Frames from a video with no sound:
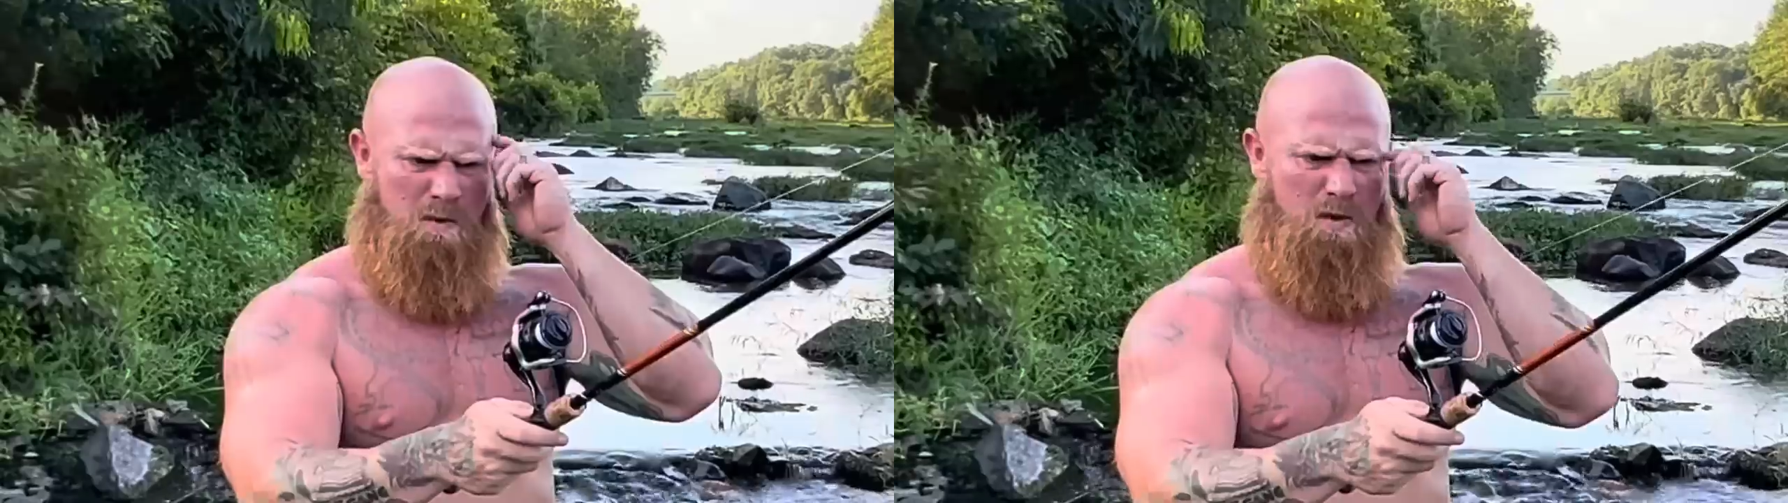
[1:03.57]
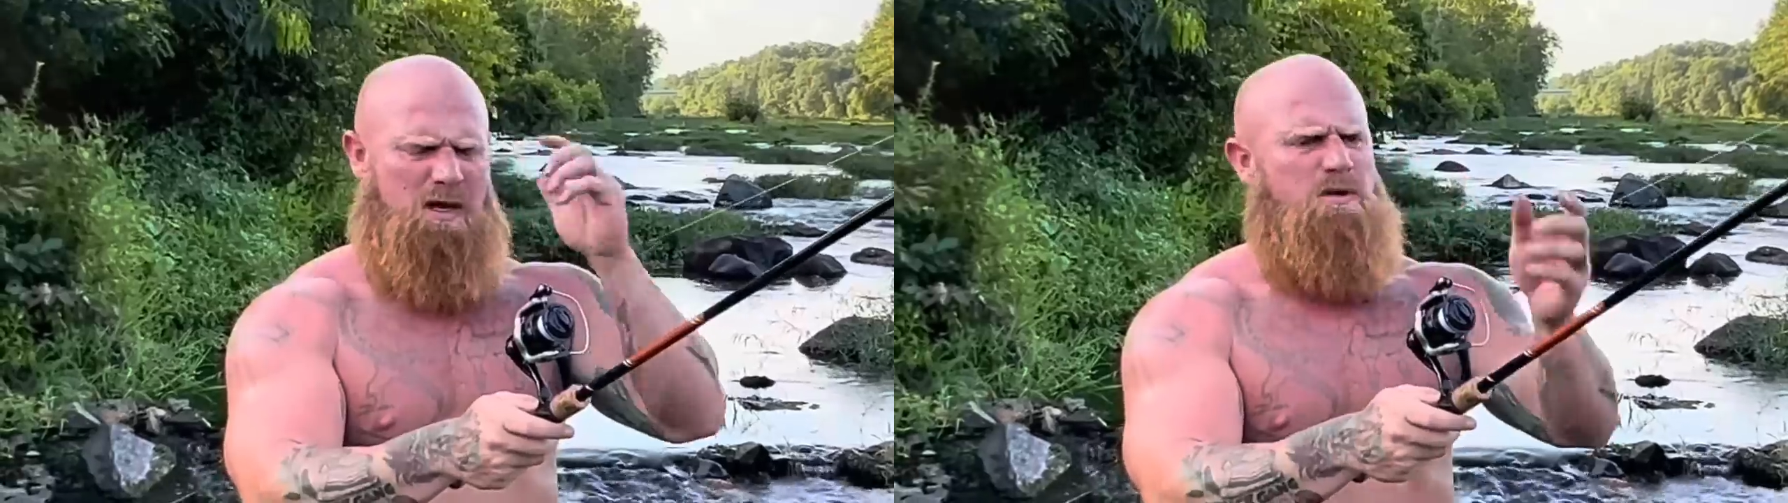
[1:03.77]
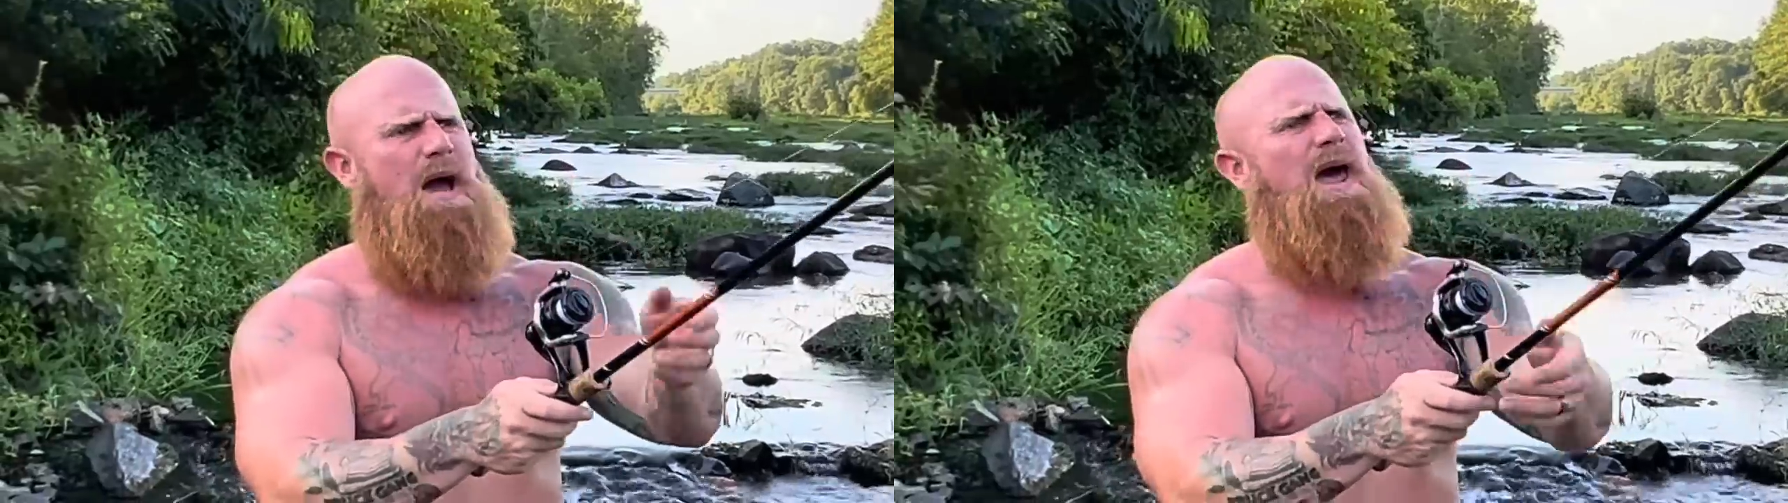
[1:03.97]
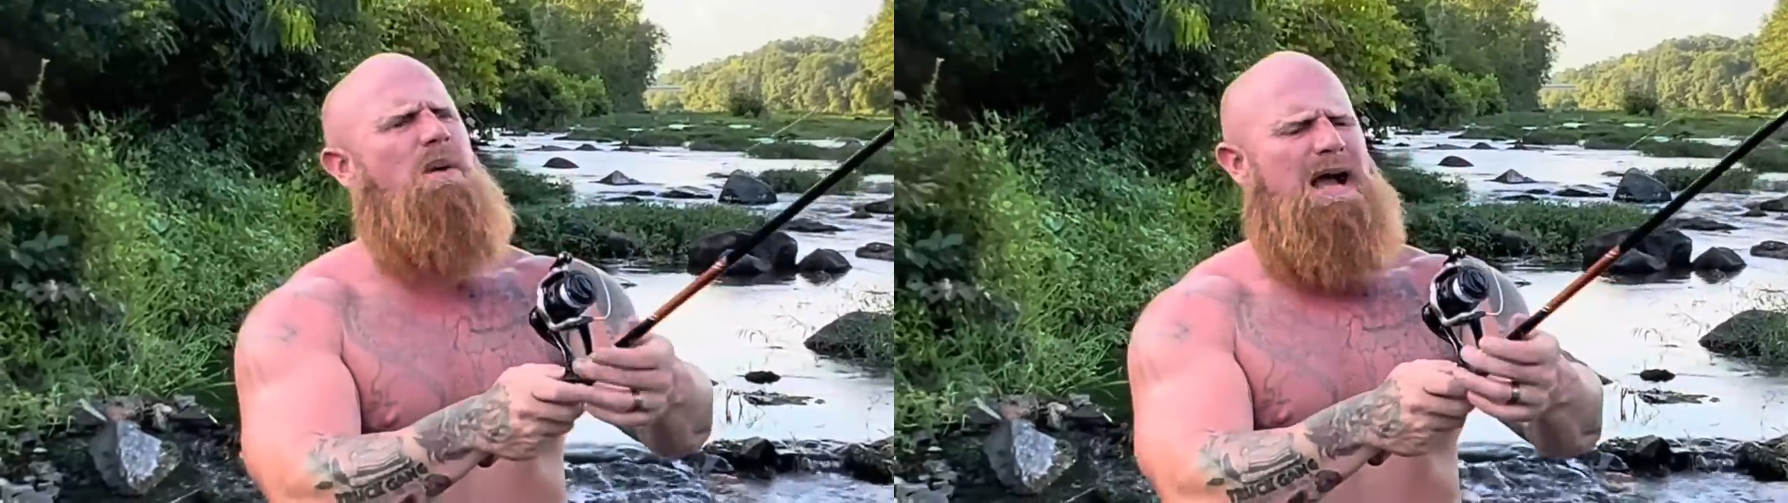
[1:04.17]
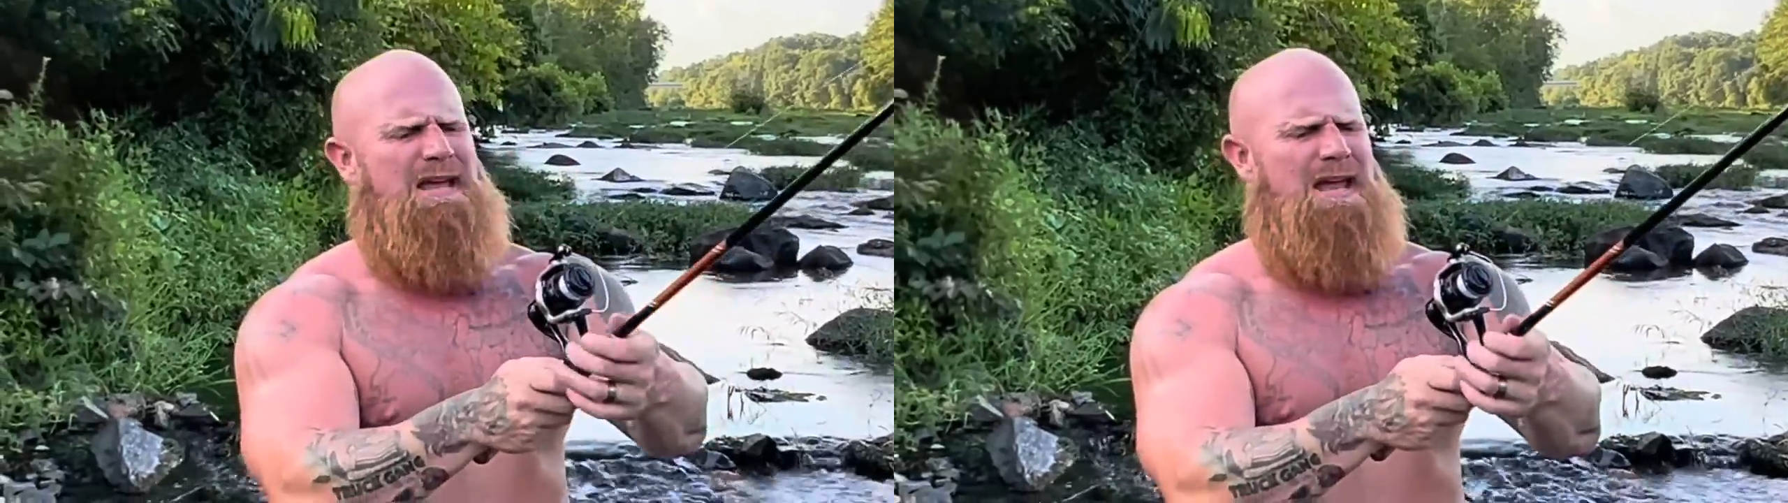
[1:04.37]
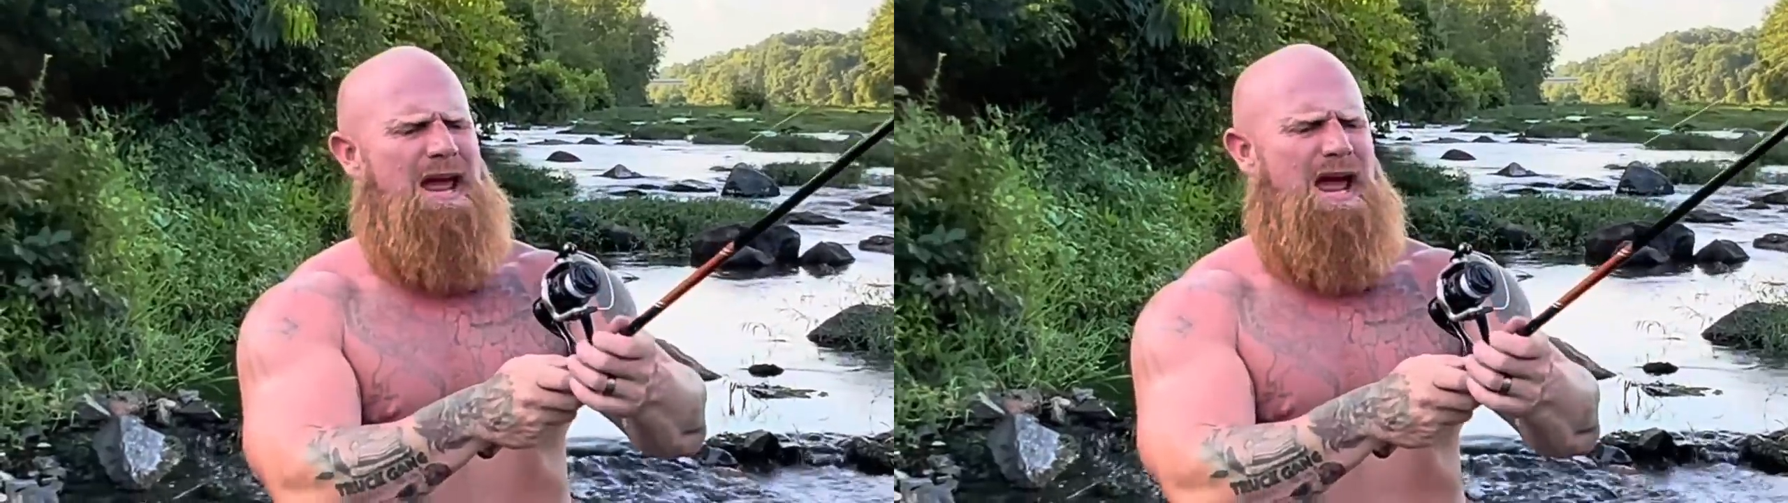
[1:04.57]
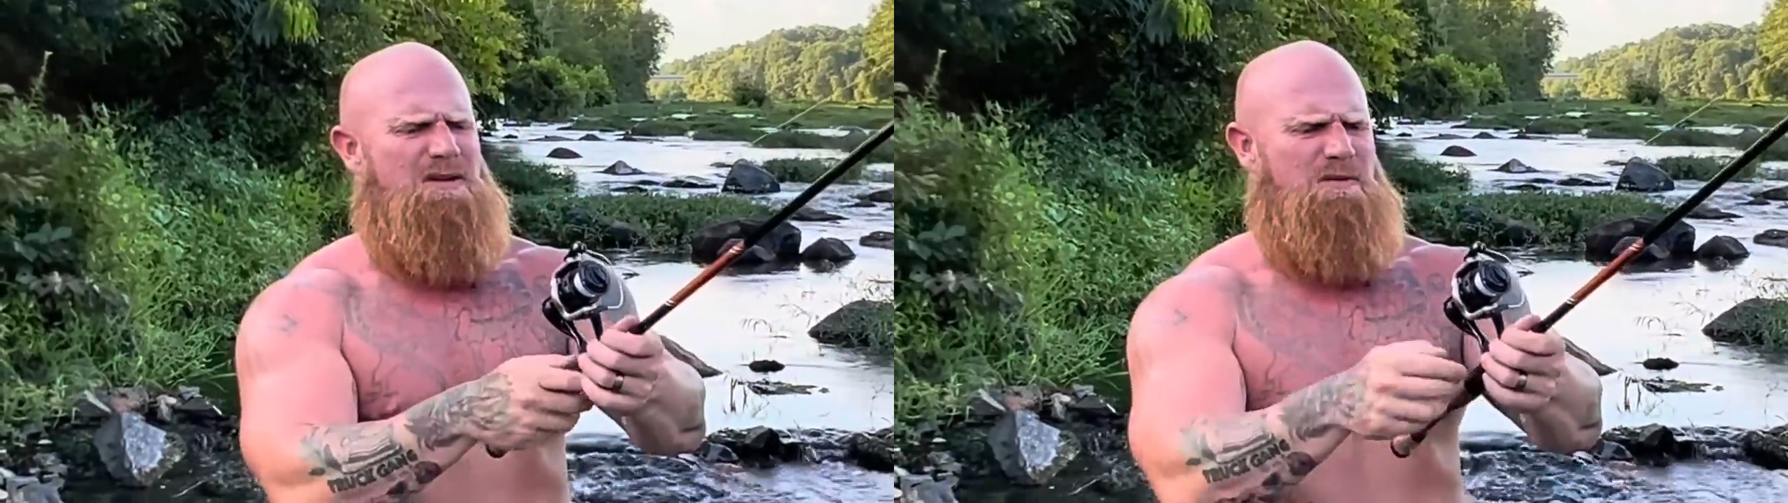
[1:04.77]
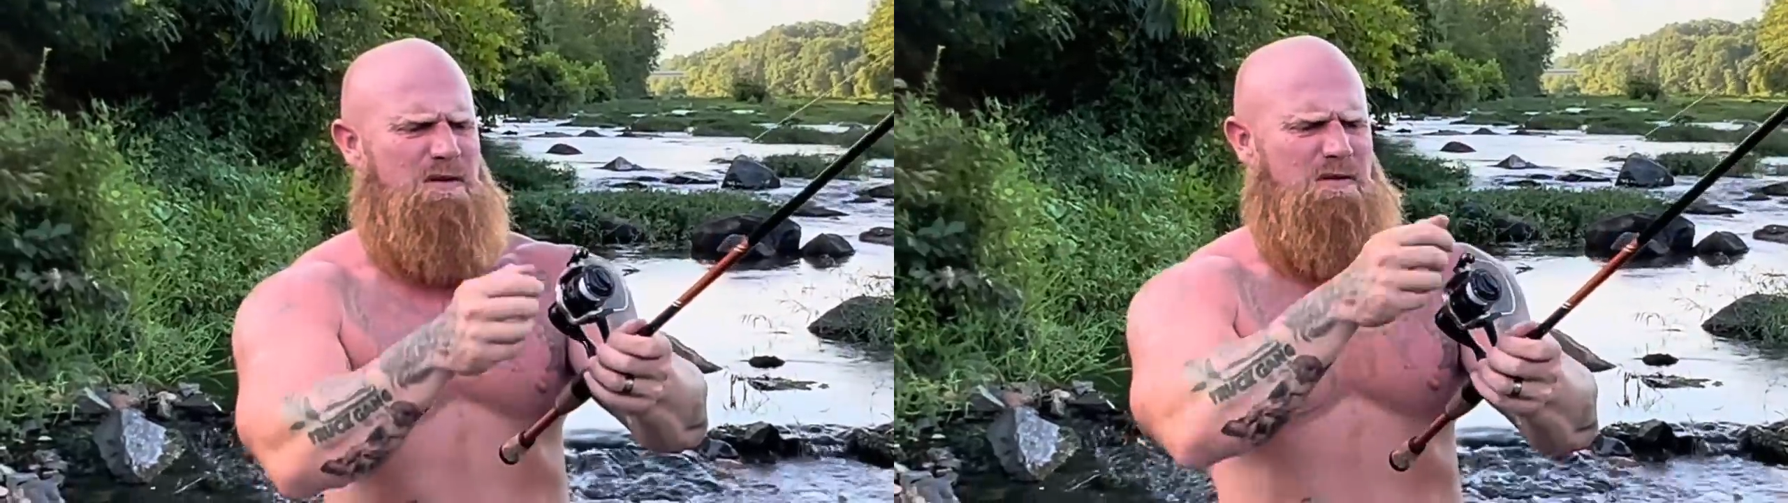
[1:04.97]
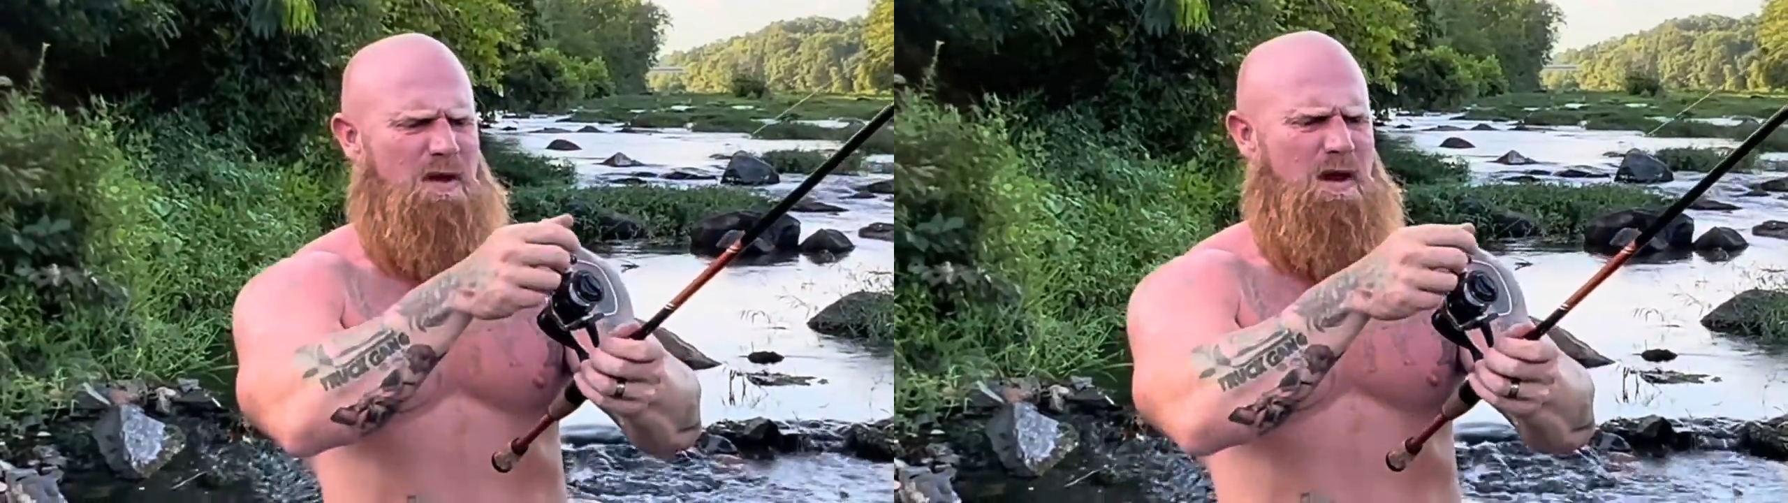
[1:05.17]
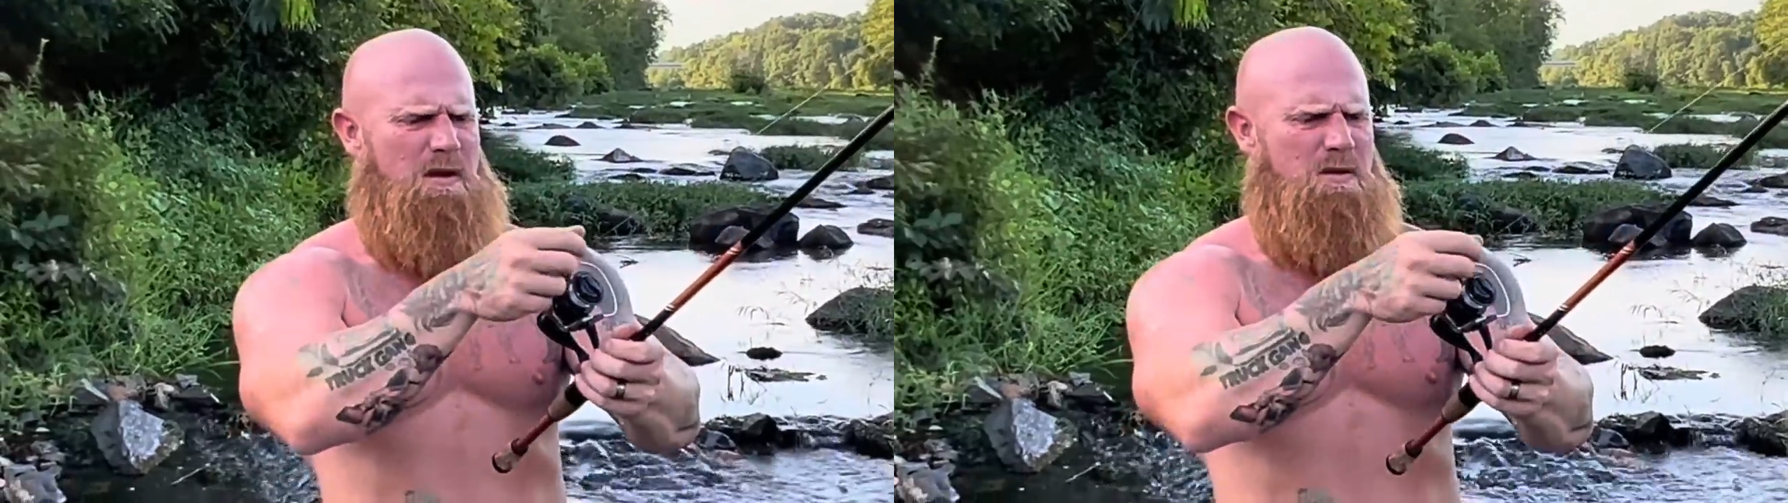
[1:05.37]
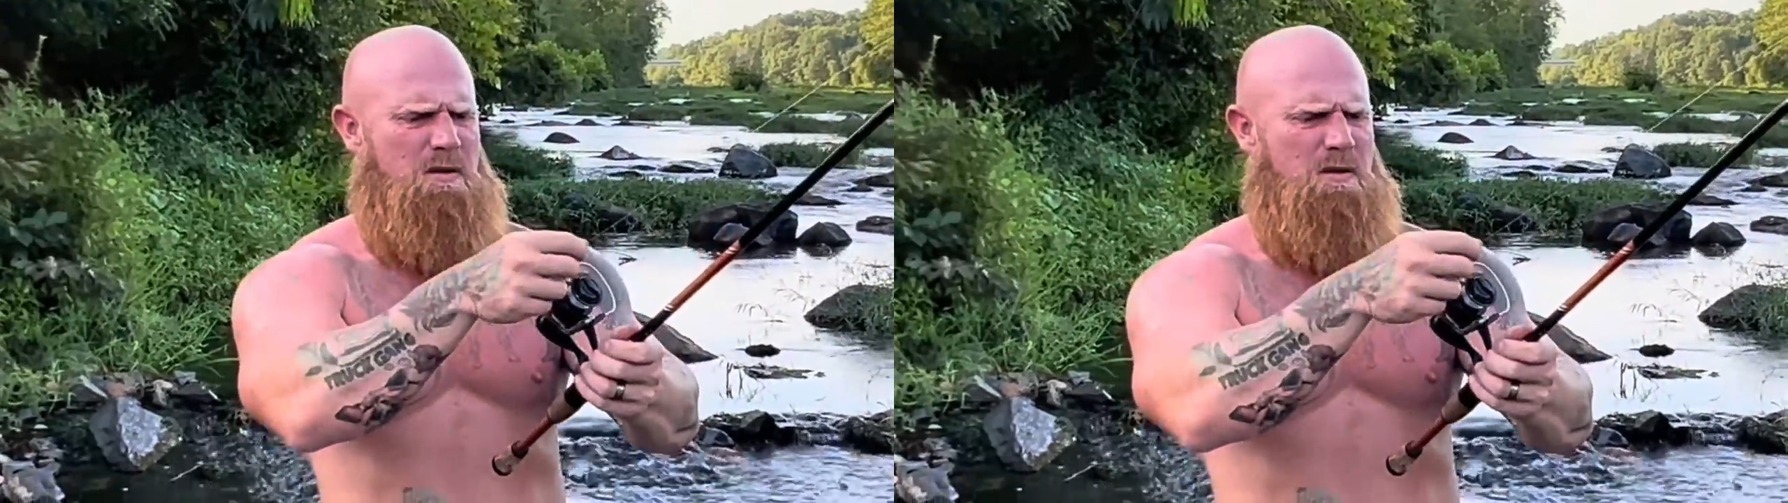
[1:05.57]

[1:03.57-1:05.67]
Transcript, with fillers: Okay, so how do I cast this thing?